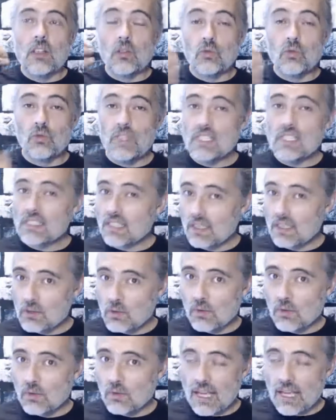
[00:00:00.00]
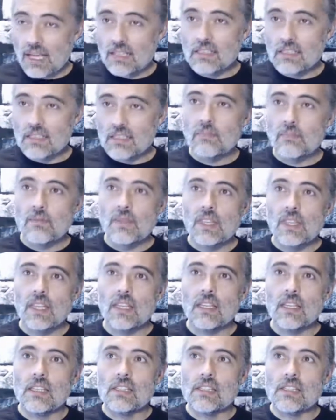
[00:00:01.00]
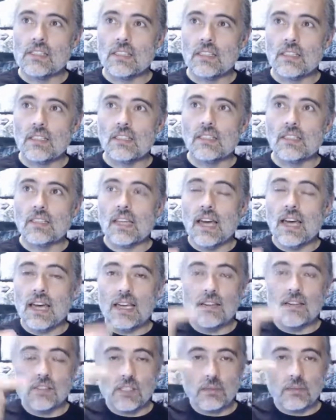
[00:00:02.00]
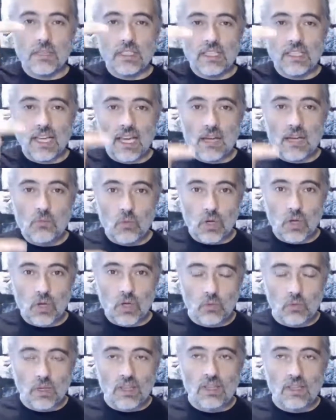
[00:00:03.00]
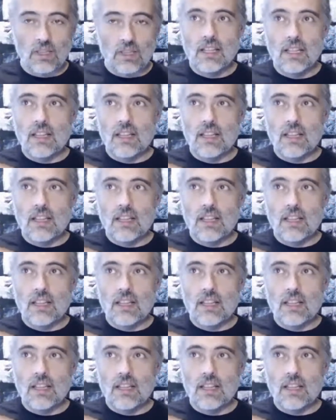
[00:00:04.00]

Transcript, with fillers: The reason I do that is that I have something that I'm working with